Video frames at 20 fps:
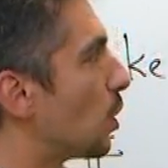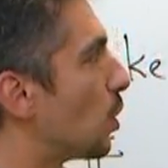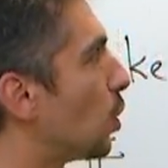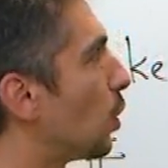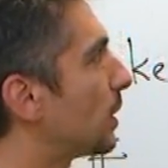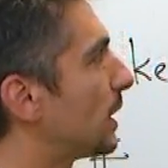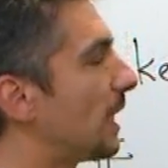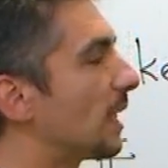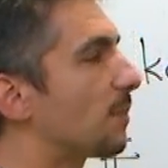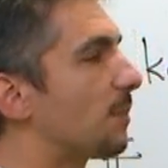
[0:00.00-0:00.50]

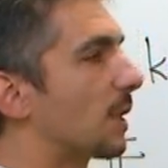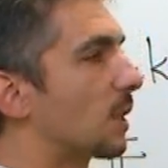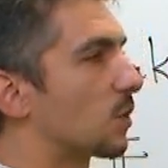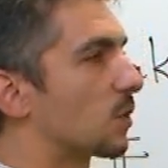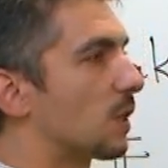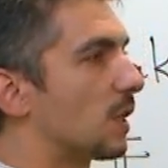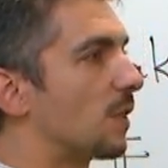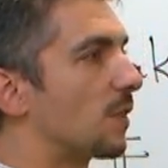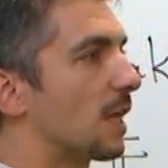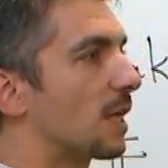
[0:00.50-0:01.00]
Not yet,
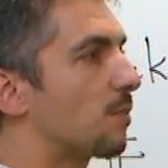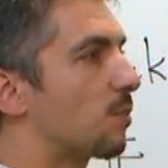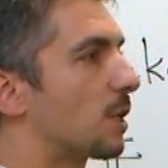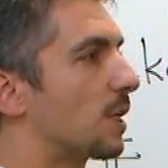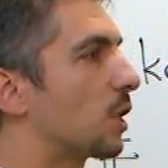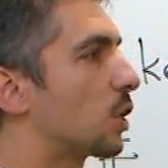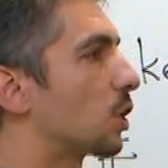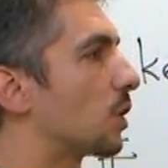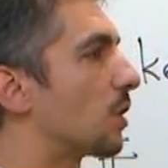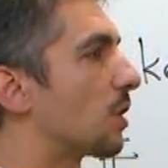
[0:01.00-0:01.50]
because in that
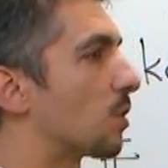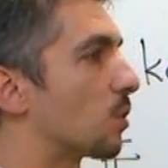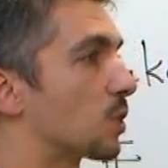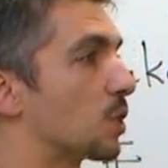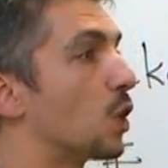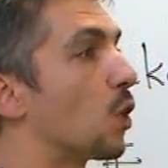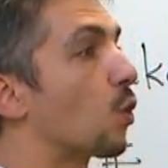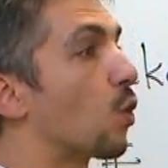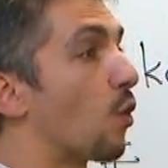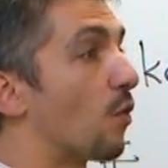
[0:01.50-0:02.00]
prediction there
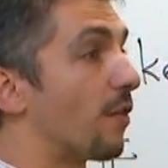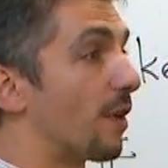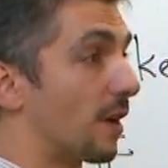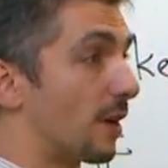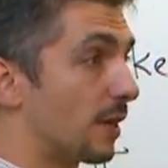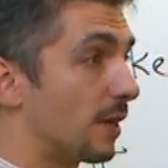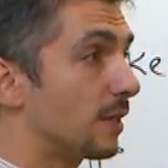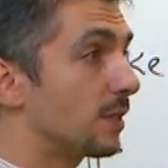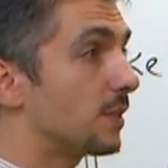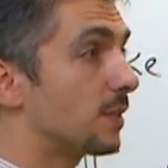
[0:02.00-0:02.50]
was no
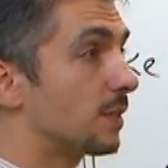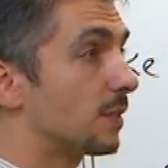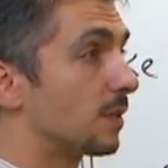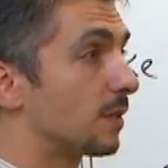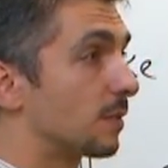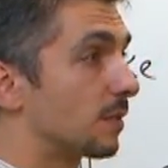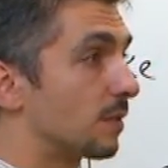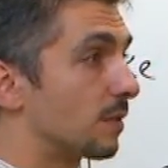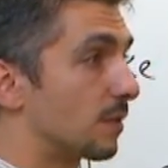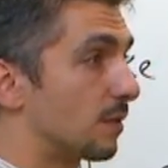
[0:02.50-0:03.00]
covariates,
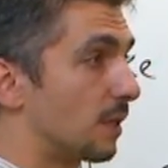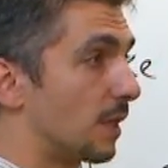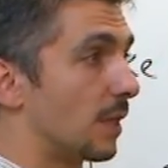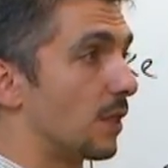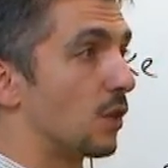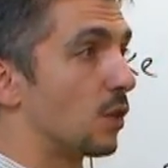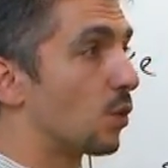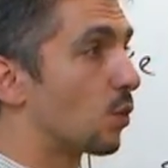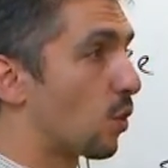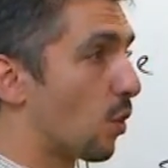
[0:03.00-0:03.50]

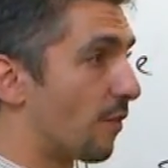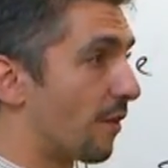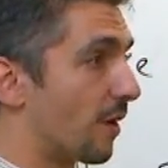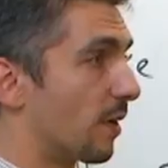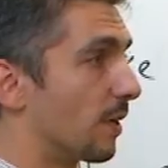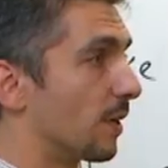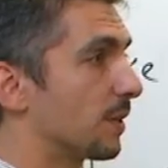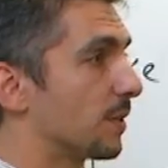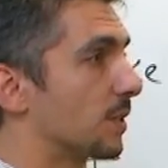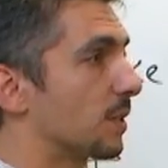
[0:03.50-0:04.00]
right? No
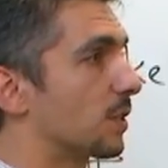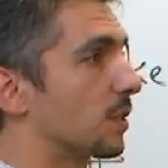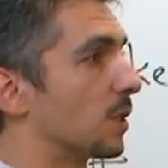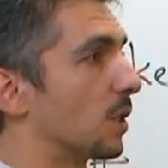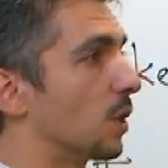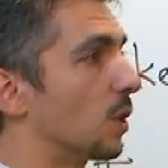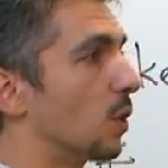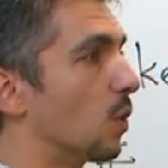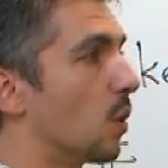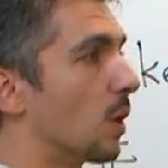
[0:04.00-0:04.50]
covariates.
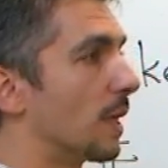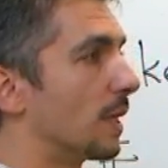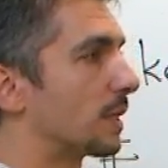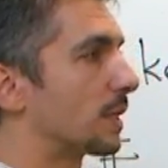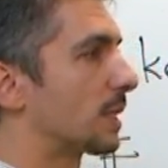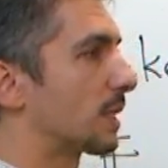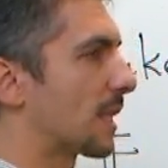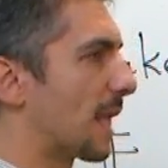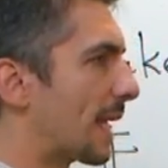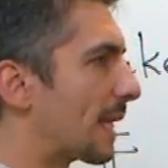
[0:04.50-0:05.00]
So
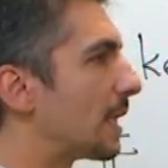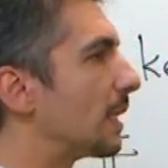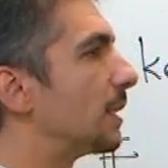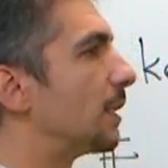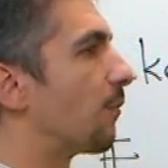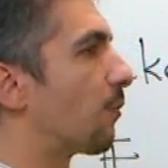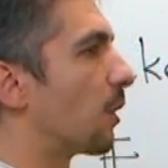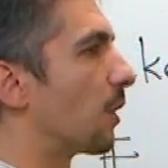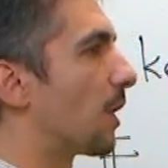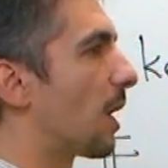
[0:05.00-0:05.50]
it's slightly
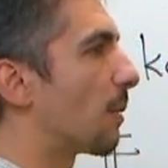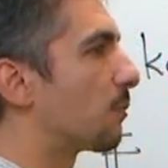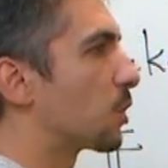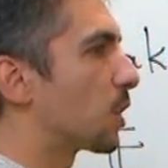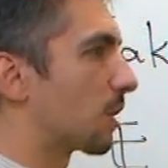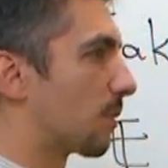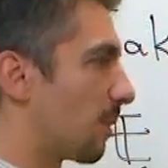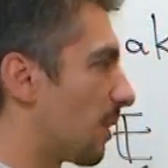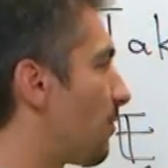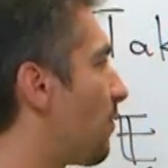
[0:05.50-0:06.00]
different
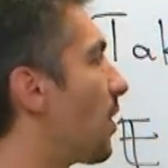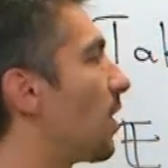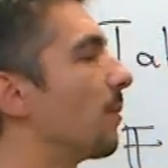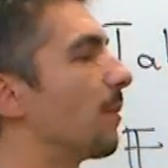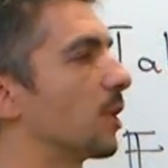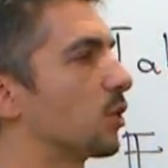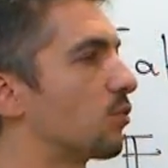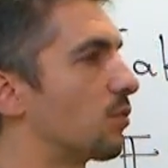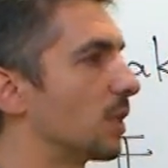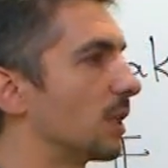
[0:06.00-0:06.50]
object, but
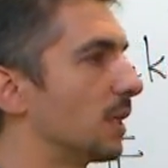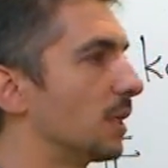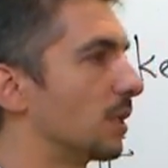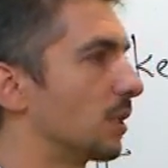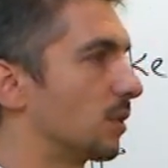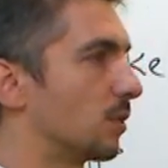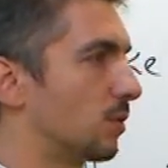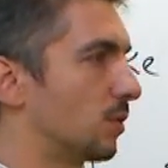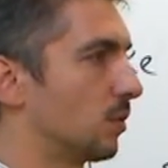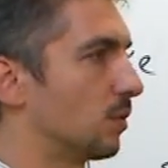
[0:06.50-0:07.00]
very much
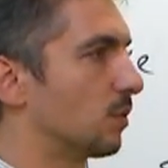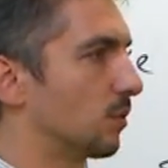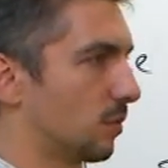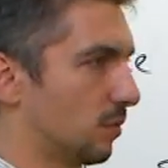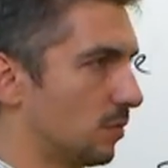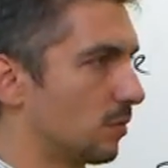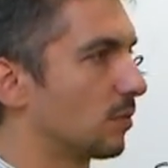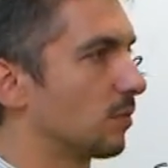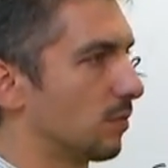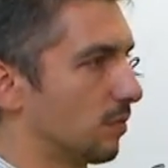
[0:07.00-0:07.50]
related to
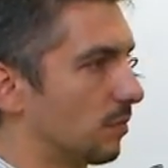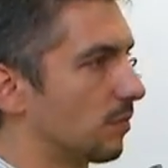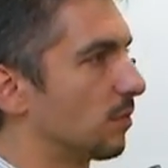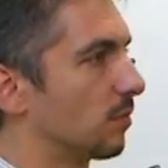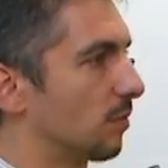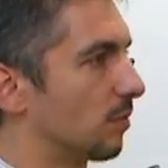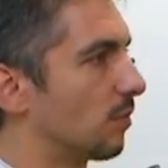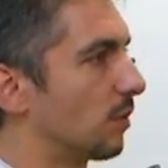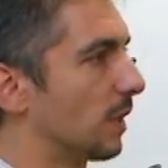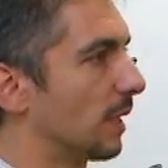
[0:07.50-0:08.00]

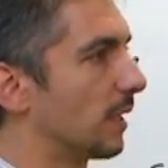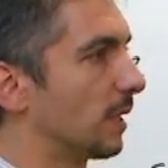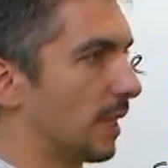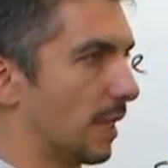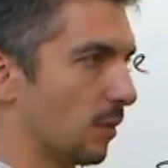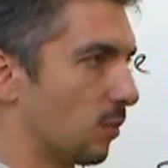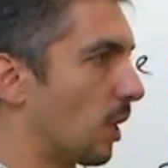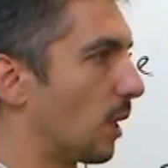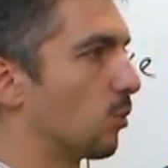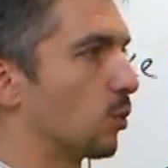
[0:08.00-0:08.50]

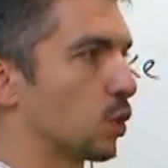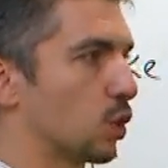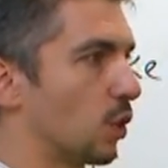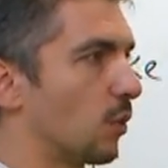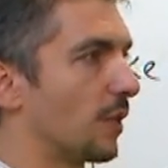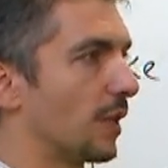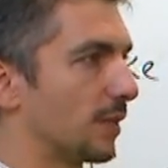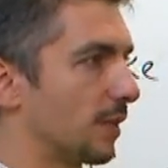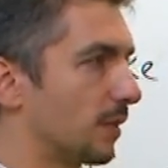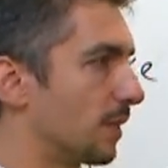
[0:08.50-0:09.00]
I will
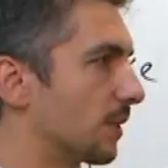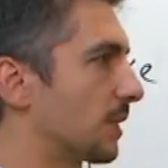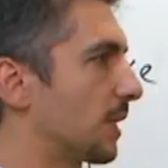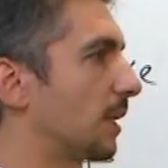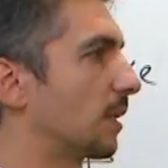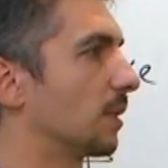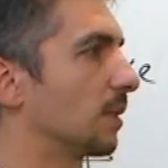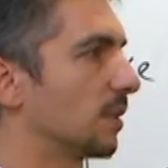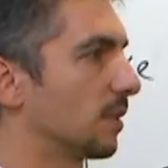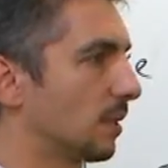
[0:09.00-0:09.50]
show that in the
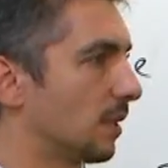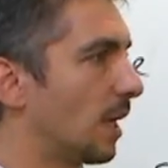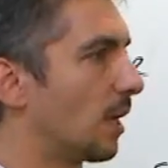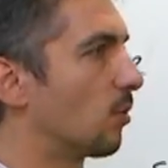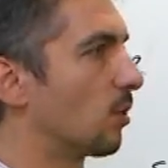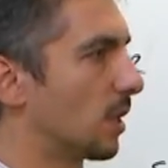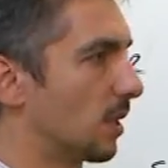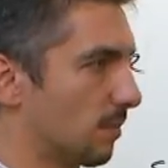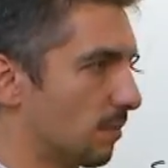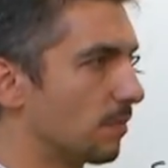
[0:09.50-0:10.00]
second
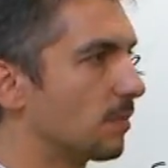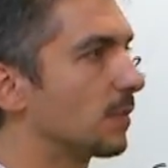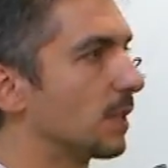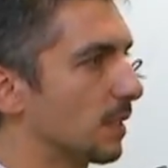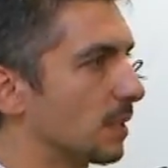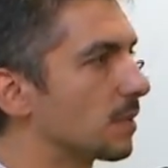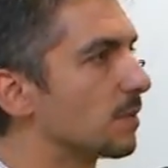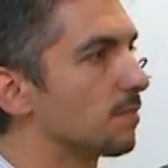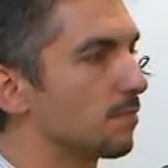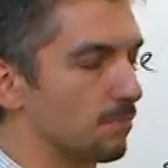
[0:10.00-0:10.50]
hour.
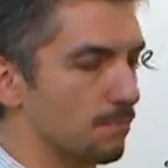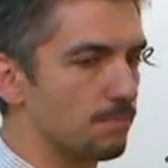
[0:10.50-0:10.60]
Yes.